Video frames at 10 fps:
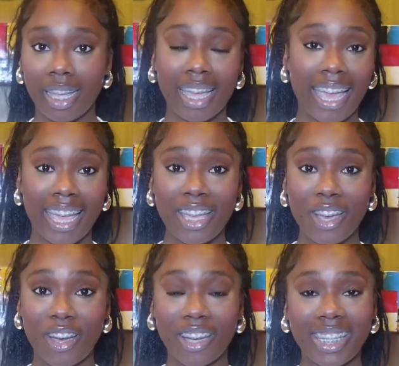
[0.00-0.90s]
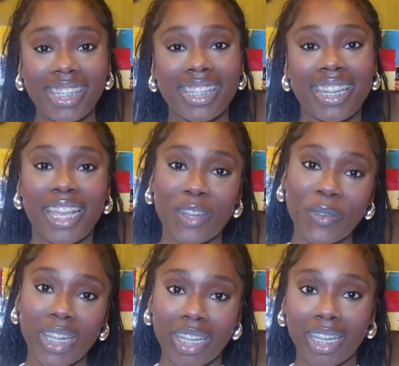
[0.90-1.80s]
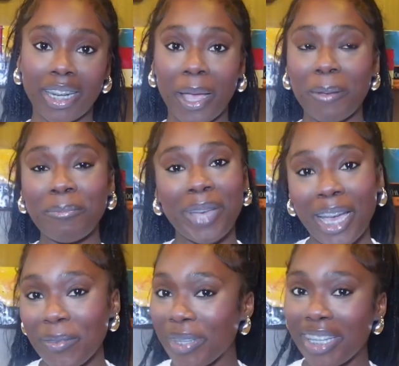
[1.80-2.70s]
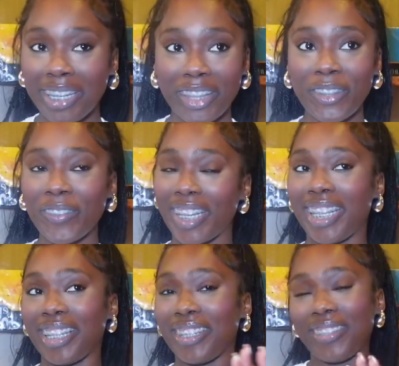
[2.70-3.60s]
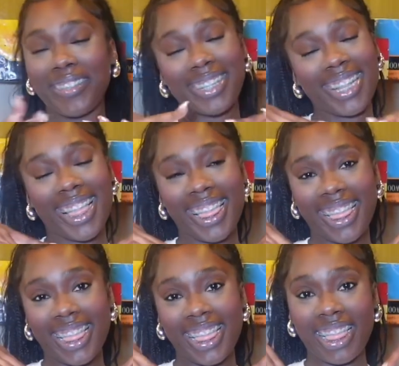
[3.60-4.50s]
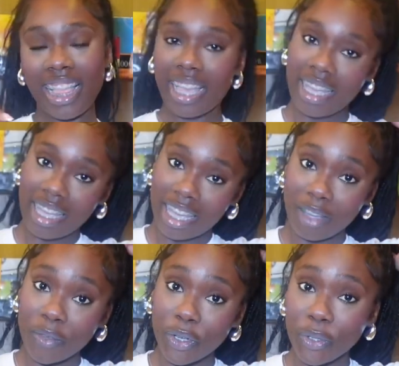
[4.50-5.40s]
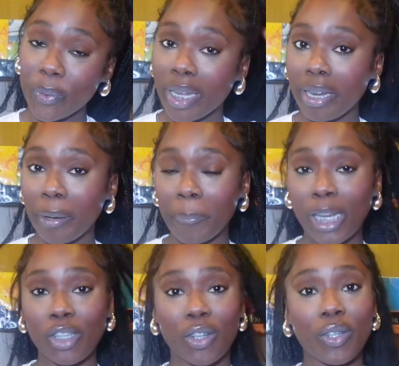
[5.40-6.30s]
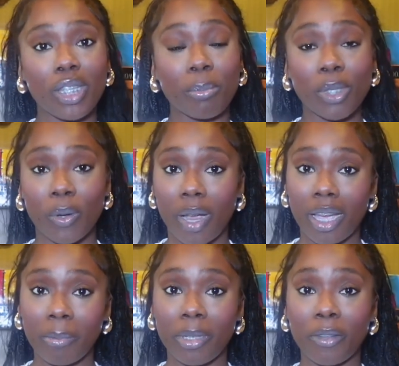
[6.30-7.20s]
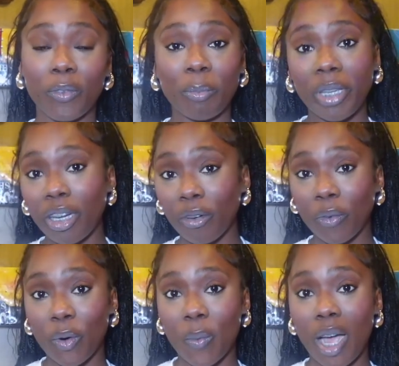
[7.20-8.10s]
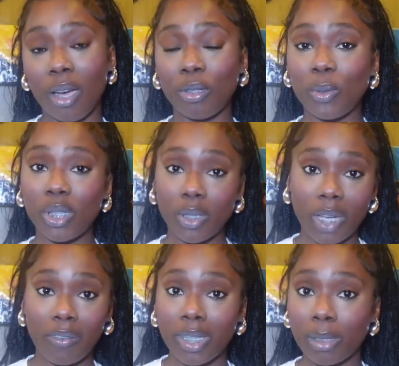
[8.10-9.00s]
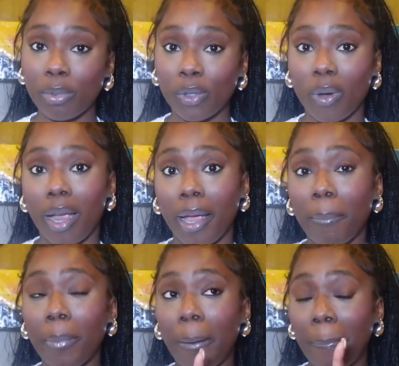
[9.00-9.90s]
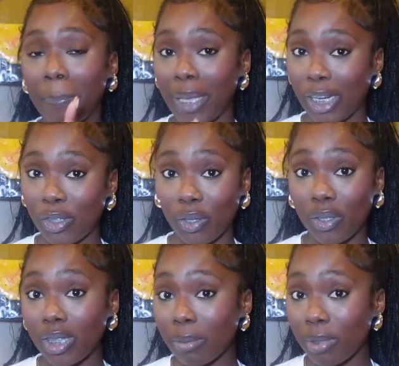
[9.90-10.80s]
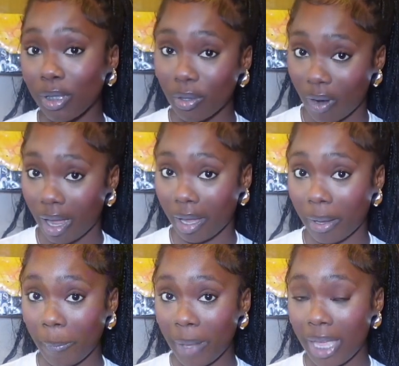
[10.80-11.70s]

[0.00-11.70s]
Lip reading: Hey y'all, it's Oneah and I'm back with another video. If you're new here, make sure you subscribe, and if you've been here for a while and you still haven't subscribed, make sure you subscribe.